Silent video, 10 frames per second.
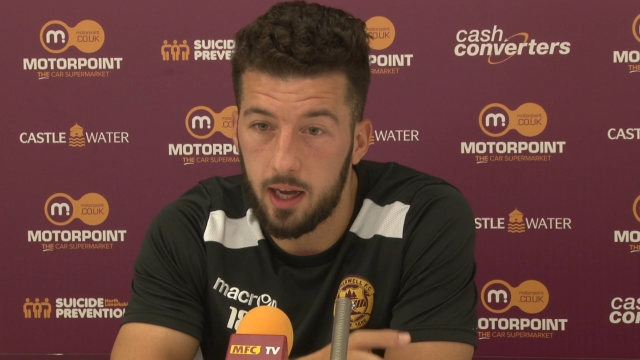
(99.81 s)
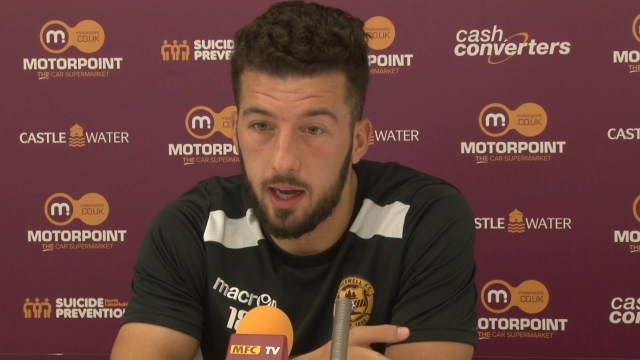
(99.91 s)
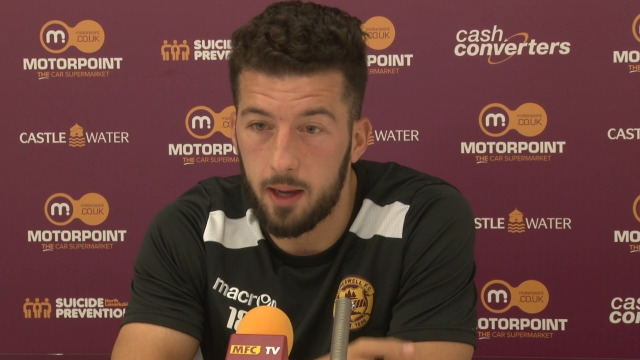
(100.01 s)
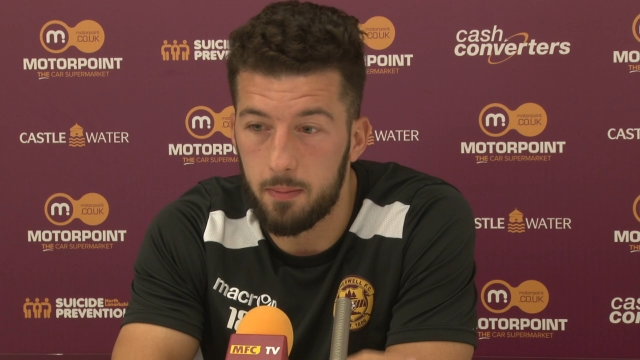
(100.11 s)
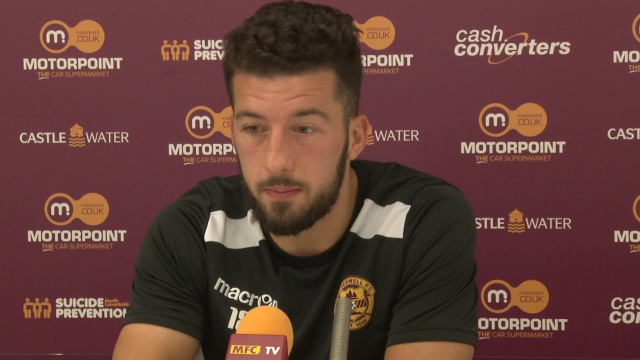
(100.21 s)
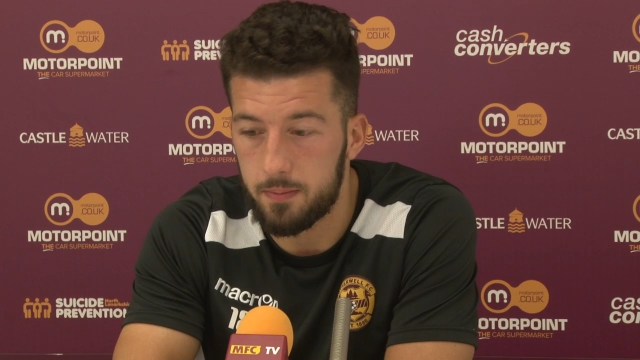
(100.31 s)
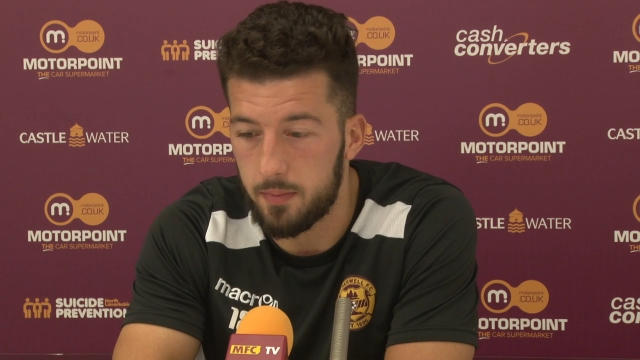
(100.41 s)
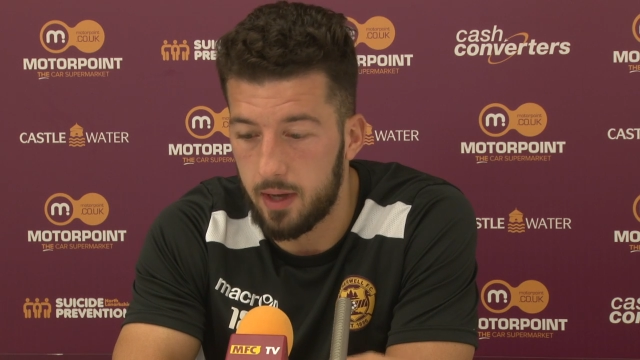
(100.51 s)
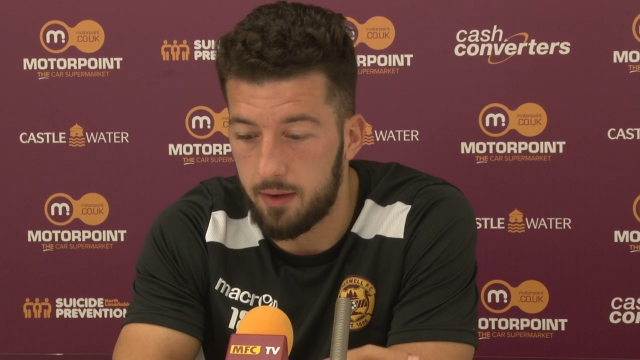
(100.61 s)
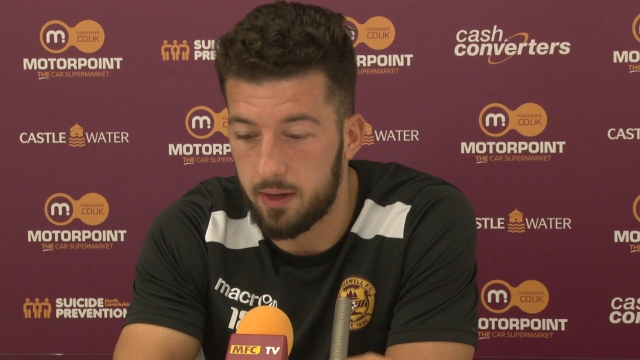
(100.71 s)

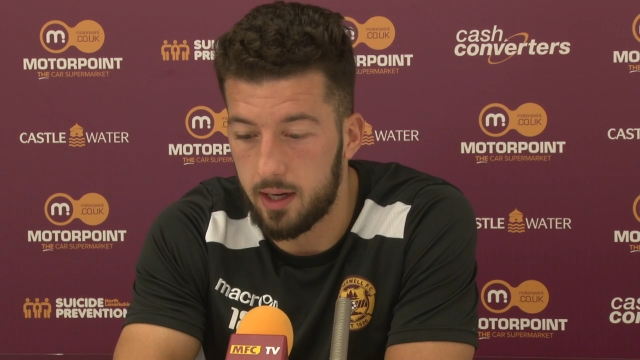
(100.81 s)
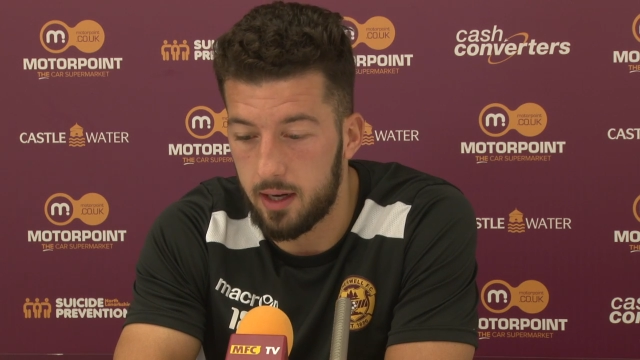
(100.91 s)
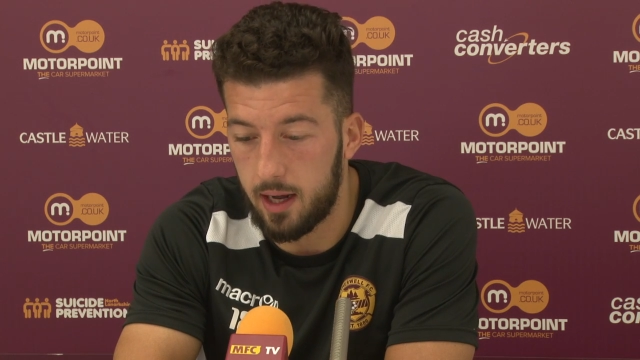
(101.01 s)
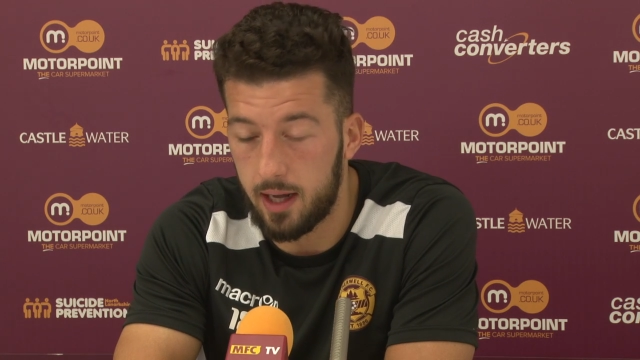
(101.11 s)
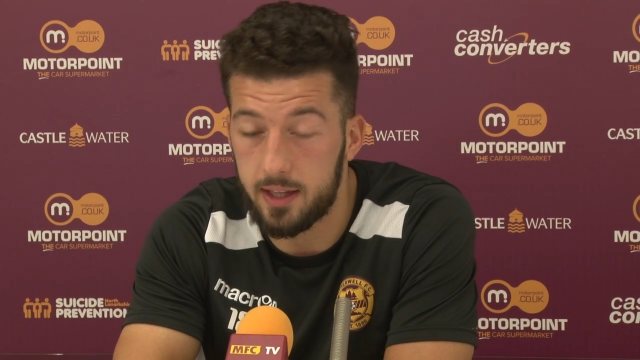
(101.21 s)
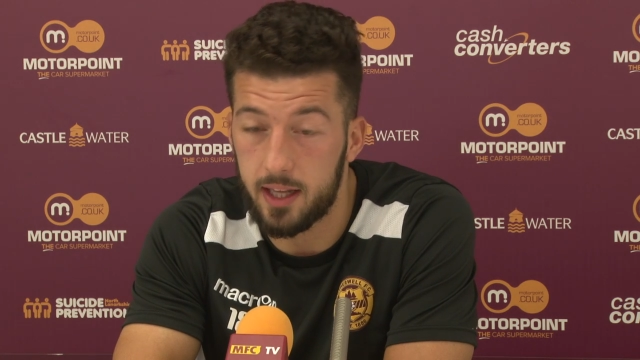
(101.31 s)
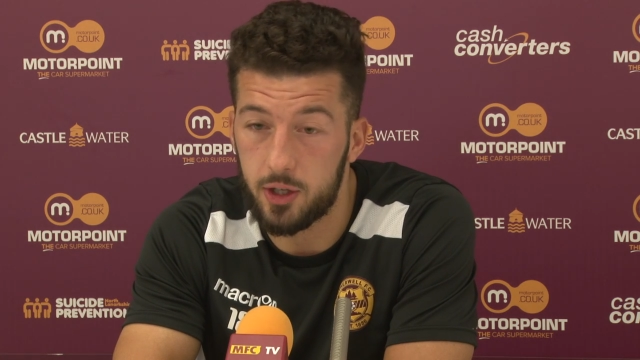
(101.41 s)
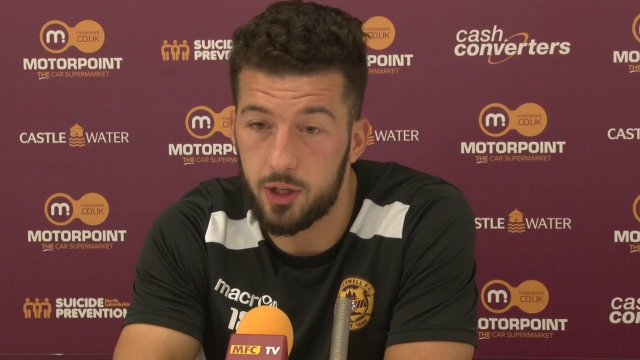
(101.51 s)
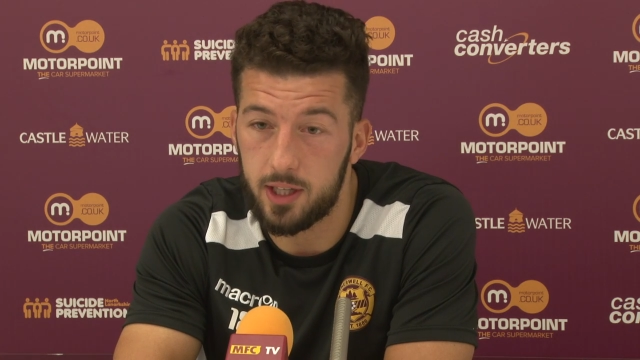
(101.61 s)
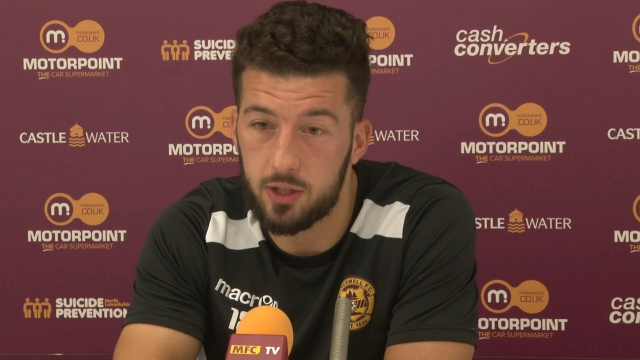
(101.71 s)
having had the
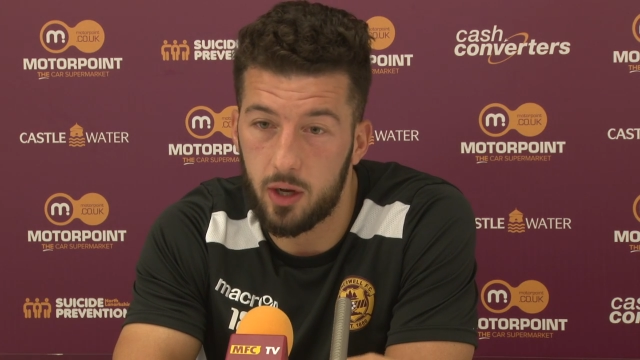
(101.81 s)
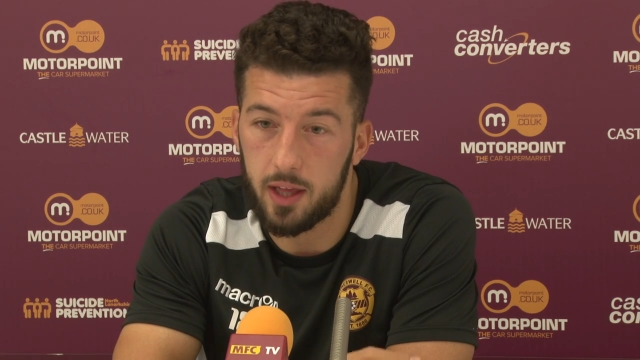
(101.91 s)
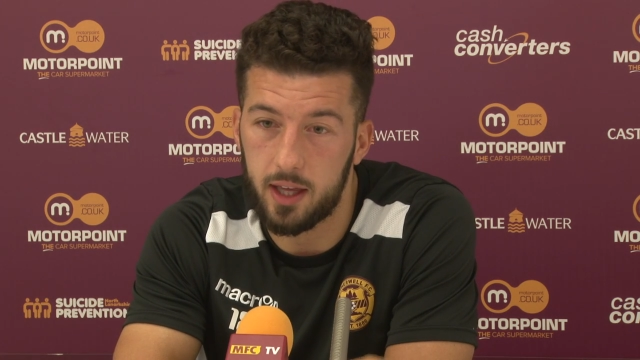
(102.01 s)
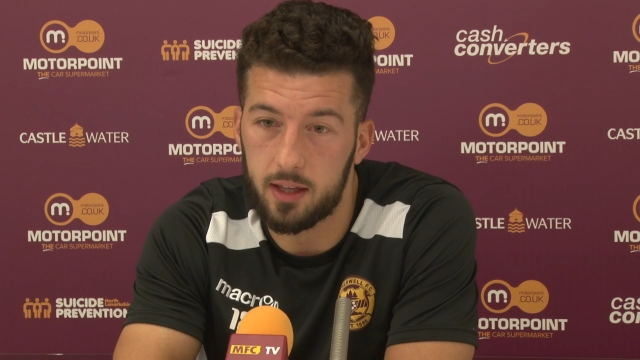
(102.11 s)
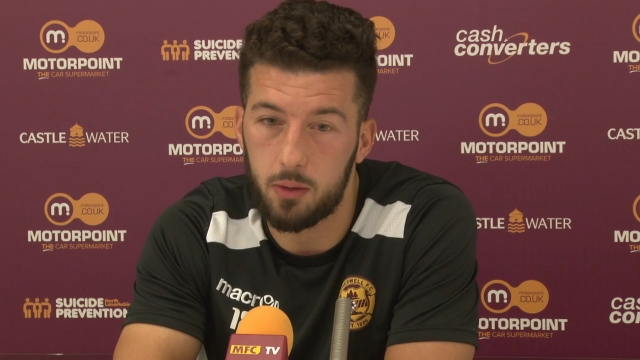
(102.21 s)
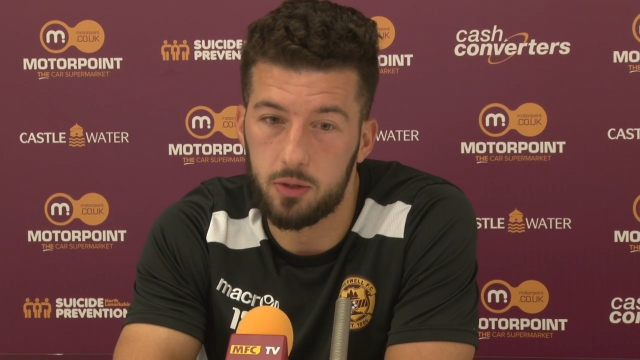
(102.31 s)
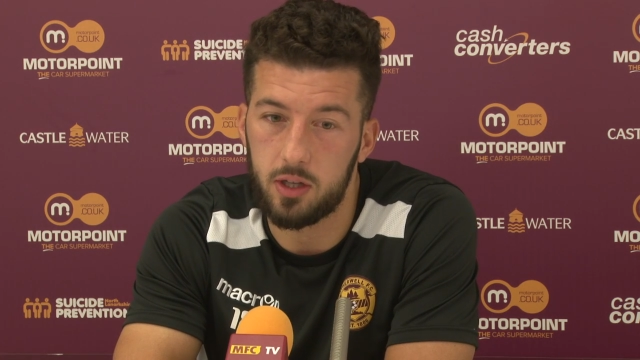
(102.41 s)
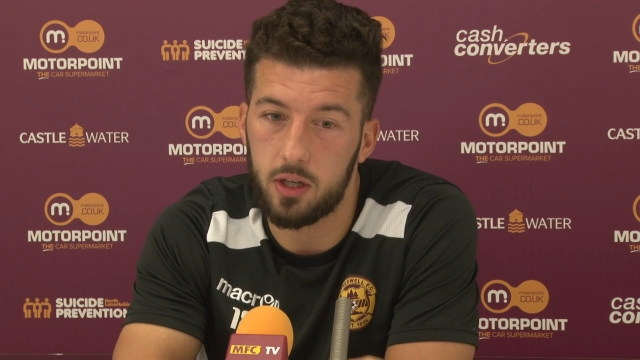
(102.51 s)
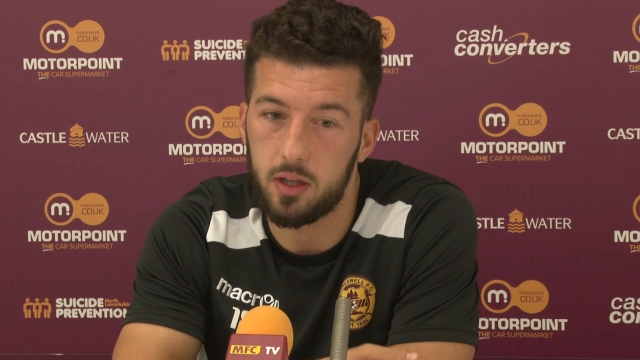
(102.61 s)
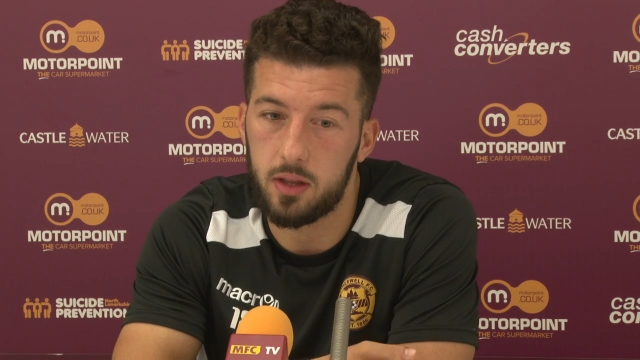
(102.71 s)
injuries, you know. I think that was
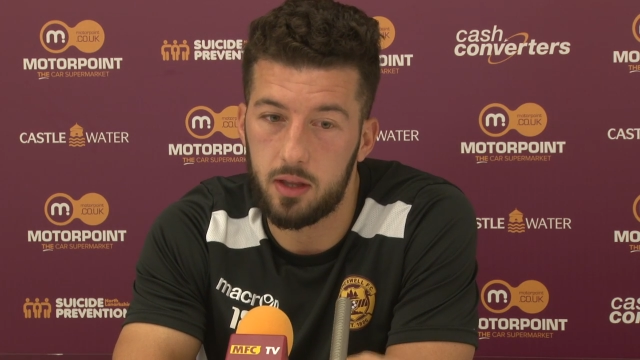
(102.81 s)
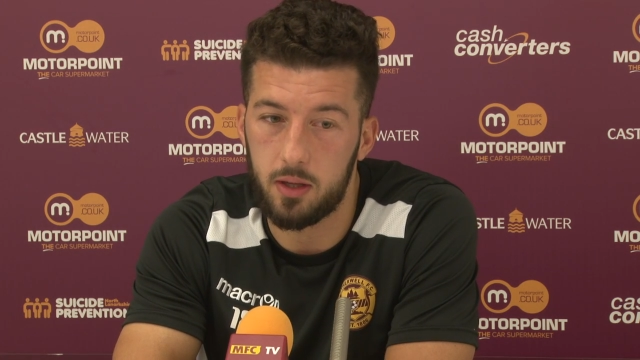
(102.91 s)
the